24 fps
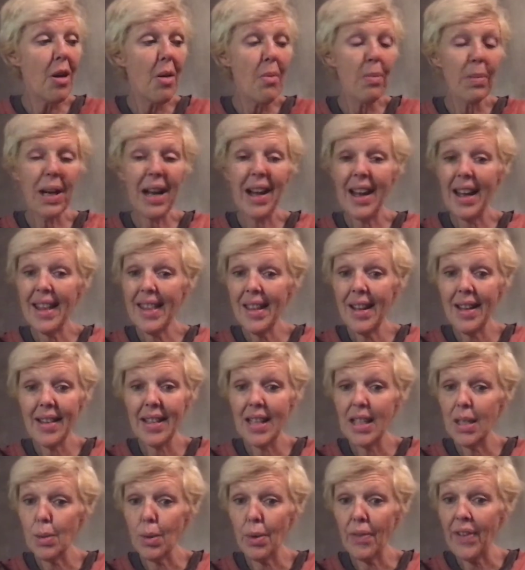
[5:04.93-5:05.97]
But I thought
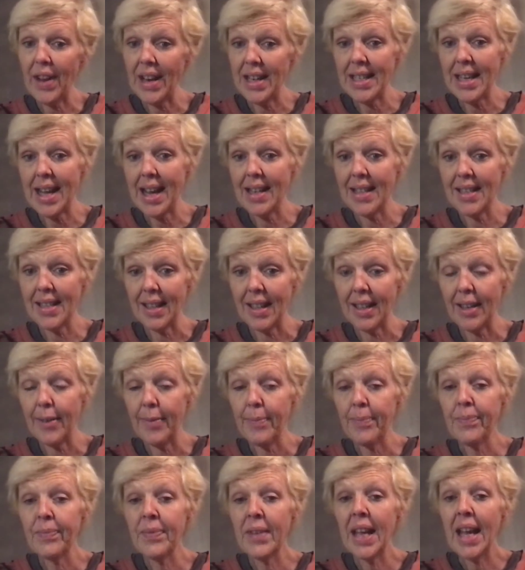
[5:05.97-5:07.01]
these were fantastic.
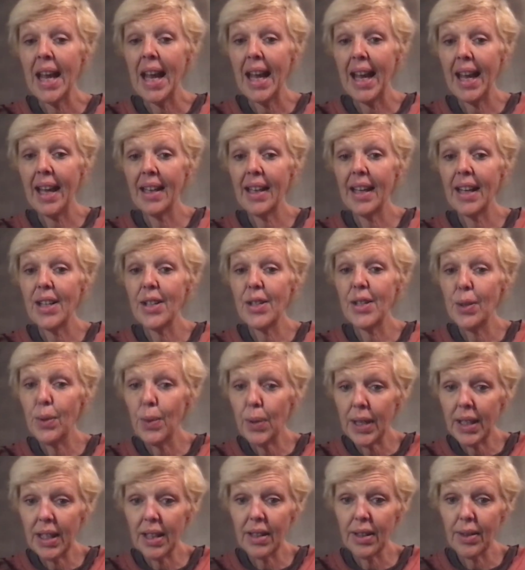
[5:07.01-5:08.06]
And I do
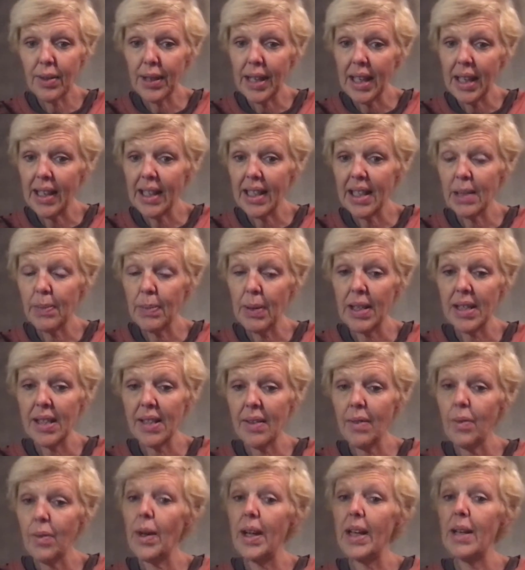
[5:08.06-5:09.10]
think they're an
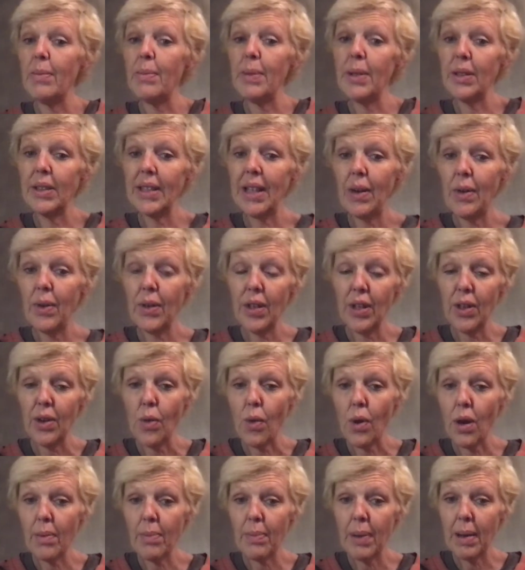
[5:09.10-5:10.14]
inexpensive way to build out
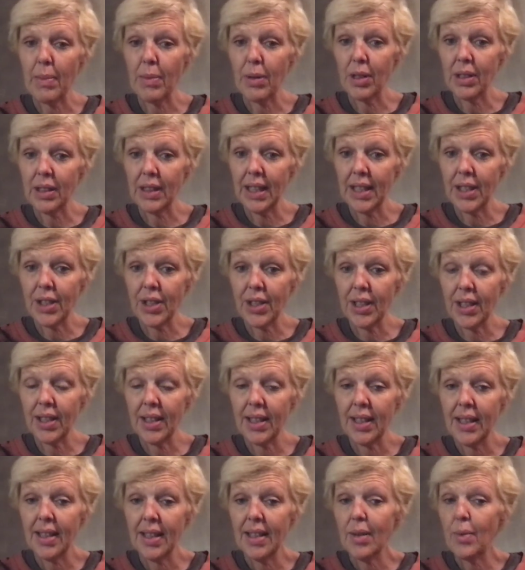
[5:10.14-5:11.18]
your paper collection
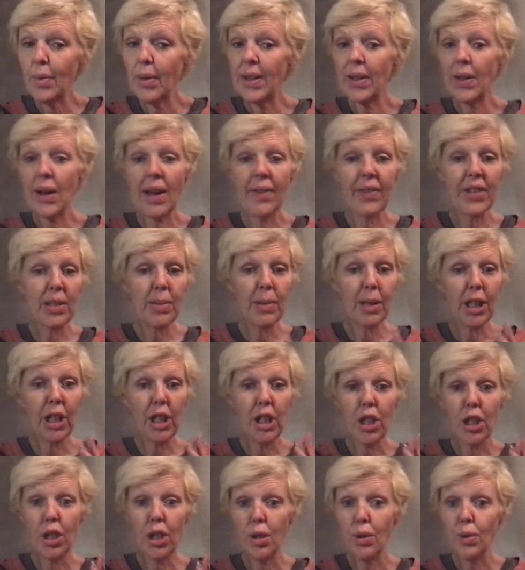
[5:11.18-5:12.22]
without having to make a
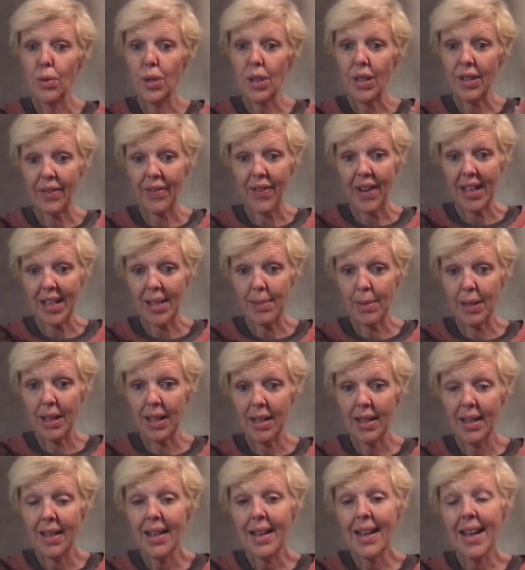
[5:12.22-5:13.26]
huge investment